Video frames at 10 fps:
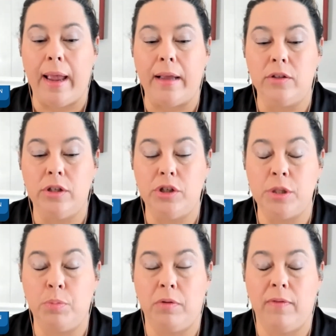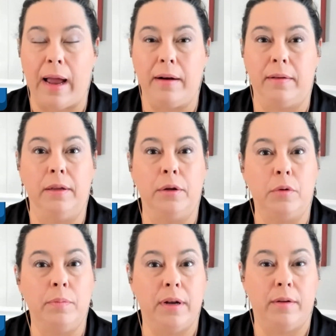And to just provide a little
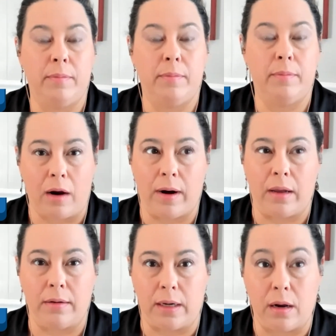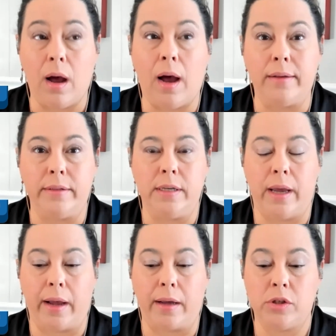bit of background and
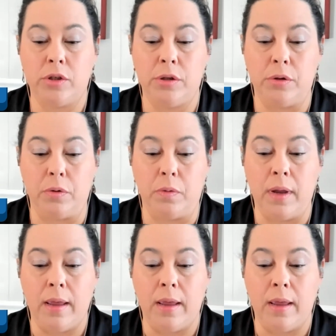context to